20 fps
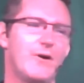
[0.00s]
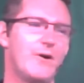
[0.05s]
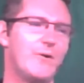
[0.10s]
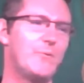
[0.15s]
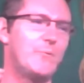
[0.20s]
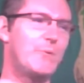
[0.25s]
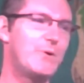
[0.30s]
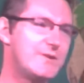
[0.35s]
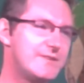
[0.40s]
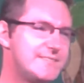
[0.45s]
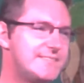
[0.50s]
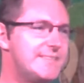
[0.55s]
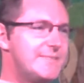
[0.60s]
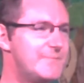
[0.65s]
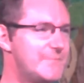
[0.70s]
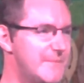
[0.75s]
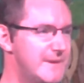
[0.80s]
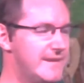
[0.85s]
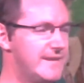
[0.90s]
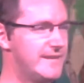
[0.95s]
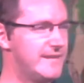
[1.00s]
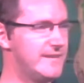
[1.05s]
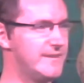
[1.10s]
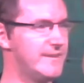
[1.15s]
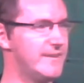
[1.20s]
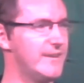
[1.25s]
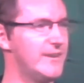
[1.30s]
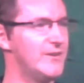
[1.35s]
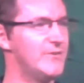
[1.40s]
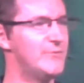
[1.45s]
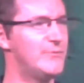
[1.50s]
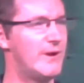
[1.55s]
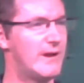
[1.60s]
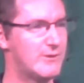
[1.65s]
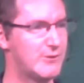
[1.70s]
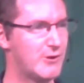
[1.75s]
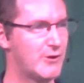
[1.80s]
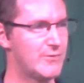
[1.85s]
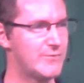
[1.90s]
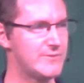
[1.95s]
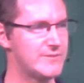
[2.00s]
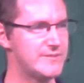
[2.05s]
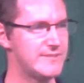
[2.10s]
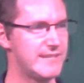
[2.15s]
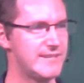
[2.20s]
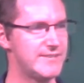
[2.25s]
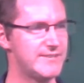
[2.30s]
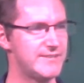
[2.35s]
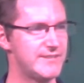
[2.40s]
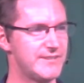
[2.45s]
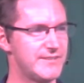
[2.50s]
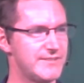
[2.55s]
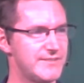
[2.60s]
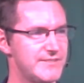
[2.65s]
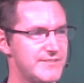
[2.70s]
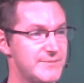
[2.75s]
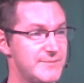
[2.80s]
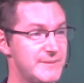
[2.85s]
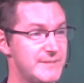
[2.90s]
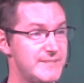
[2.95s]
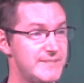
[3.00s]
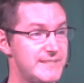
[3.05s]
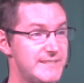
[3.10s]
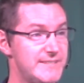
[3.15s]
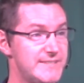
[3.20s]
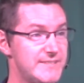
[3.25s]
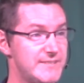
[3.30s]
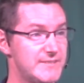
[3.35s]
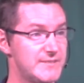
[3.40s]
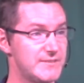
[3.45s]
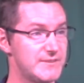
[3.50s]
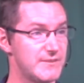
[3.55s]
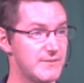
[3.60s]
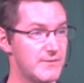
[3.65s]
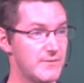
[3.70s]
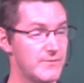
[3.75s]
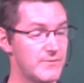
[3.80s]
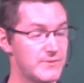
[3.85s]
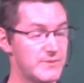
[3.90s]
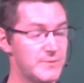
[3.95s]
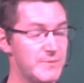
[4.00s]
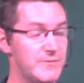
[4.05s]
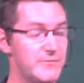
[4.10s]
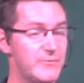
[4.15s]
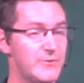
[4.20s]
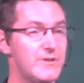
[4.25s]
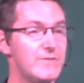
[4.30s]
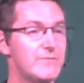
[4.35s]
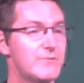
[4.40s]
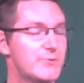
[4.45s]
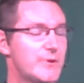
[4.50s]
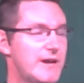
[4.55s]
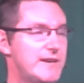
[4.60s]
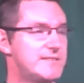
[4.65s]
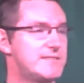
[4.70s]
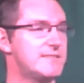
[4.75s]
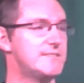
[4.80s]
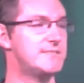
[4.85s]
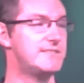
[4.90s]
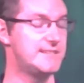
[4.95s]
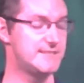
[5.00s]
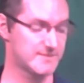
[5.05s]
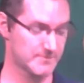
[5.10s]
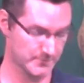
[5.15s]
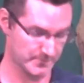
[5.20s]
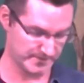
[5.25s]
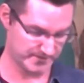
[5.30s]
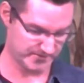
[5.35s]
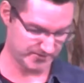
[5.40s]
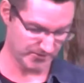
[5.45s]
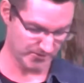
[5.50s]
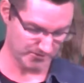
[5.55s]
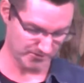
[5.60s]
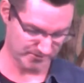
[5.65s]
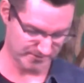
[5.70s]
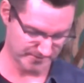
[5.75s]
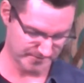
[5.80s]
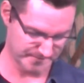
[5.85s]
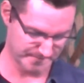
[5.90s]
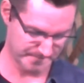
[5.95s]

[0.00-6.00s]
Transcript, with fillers: What does it mean for our conversations to be seasoned, to be full of grace and seasoned with salt?